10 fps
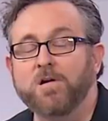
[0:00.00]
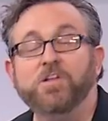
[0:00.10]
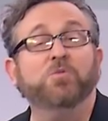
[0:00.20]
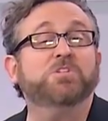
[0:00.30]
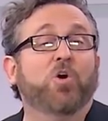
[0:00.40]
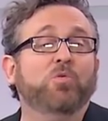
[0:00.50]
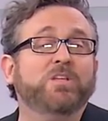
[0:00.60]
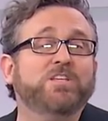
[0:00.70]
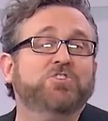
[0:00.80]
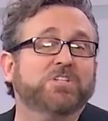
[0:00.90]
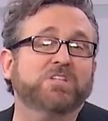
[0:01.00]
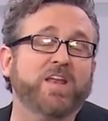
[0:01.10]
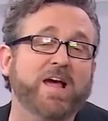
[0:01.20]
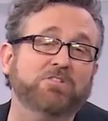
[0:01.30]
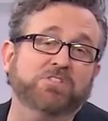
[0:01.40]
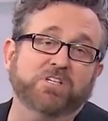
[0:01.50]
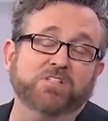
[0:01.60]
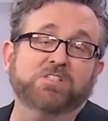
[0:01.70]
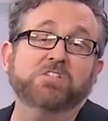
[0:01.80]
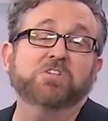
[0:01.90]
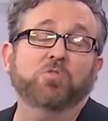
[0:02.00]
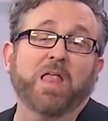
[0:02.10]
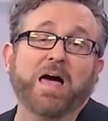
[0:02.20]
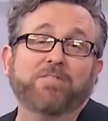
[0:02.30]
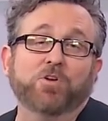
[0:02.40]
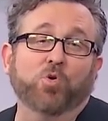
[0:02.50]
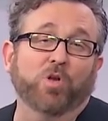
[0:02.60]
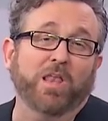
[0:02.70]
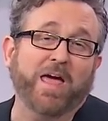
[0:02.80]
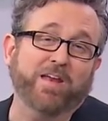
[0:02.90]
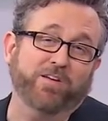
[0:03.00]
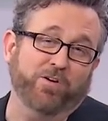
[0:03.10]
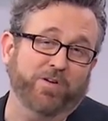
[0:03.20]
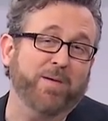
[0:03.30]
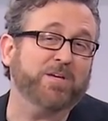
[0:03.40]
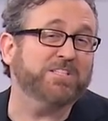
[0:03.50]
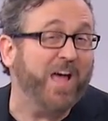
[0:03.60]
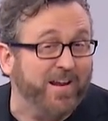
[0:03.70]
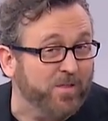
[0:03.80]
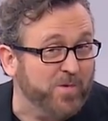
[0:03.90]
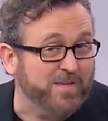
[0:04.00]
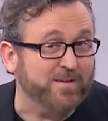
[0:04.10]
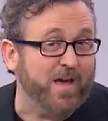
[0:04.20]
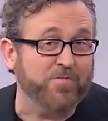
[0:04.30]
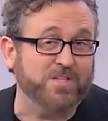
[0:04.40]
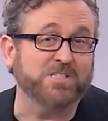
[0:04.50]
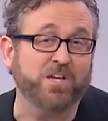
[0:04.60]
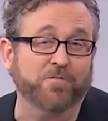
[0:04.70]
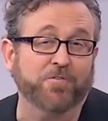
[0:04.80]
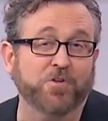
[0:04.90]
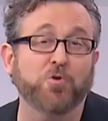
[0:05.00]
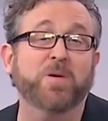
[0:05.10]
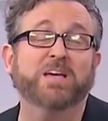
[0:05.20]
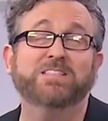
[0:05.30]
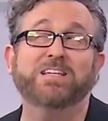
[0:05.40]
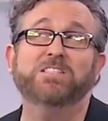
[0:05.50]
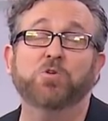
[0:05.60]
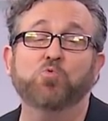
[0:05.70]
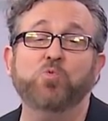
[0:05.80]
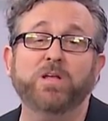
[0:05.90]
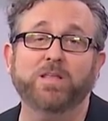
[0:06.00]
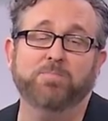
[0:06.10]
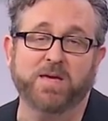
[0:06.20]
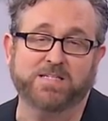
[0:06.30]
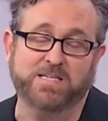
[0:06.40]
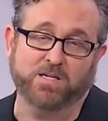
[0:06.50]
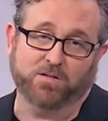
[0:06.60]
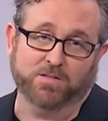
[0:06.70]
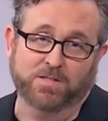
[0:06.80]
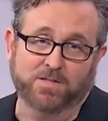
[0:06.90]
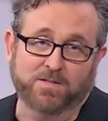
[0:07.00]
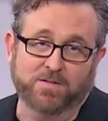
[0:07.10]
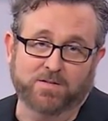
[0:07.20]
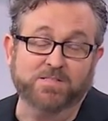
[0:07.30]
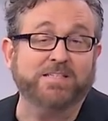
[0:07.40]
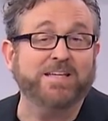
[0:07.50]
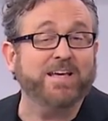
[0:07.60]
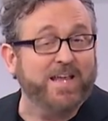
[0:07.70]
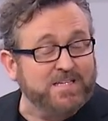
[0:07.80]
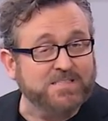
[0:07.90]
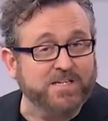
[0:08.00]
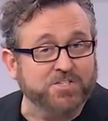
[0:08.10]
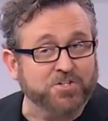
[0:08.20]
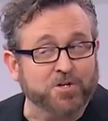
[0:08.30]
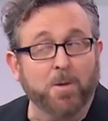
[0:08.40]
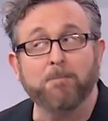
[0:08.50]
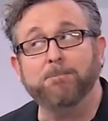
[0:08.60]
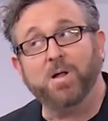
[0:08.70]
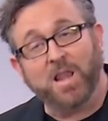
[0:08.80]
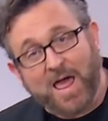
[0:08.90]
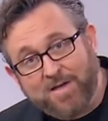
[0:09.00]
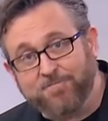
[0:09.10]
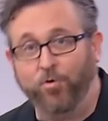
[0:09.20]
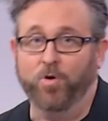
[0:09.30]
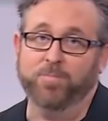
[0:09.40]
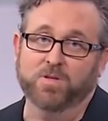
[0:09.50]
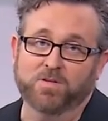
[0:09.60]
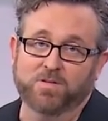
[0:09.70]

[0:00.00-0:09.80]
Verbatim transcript: You know, it was only just announced at Cisco Live in Orlando, and I'm excited that we get to cover this here for you because it is a really big deal. It's DNA Center platform.